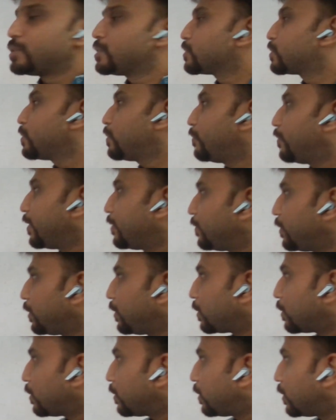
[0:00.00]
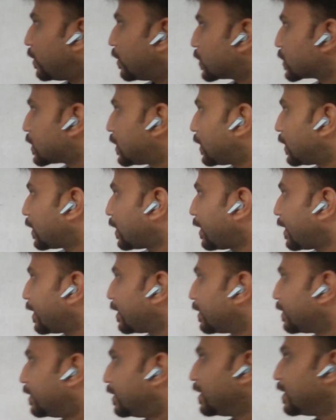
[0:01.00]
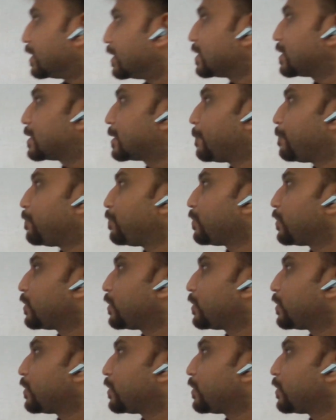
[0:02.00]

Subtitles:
So when we draw a horizontal line this